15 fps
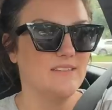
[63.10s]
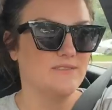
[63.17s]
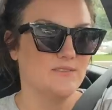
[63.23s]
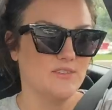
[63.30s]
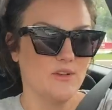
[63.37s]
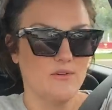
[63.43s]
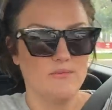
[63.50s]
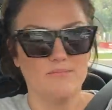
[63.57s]

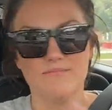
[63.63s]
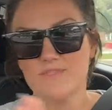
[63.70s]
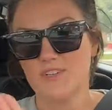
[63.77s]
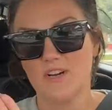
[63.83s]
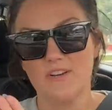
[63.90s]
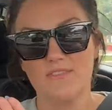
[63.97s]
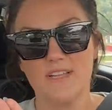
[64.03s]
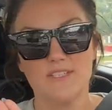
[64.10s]
So
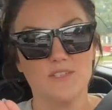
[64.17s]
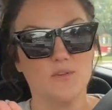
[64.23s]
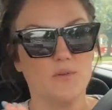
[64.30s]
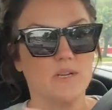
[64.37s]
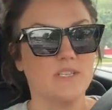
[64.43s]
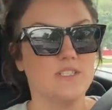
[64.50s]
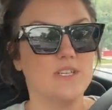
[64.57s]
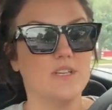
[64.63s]
sorry if that's
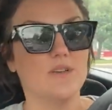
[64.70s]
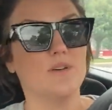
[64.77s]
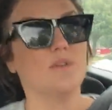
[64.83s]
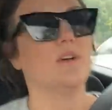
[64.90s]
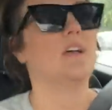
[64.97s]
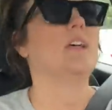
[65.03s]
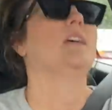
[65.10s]
annoying to you.